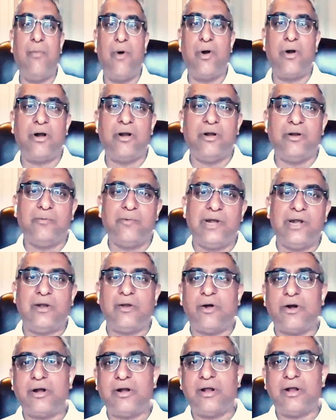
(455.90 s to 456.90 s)
model will
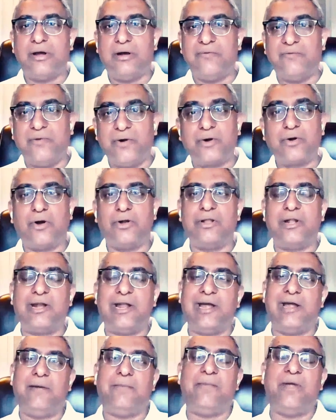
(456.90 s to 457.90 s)
not work all the
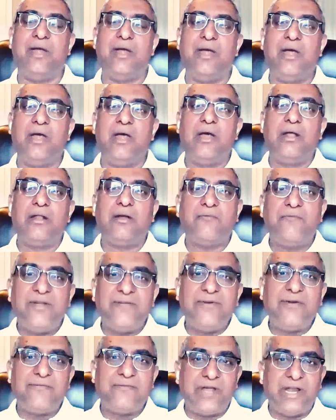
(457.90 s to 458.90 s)
time. So we
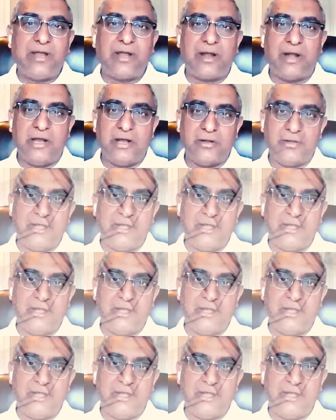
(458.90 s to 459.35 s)
were very clear,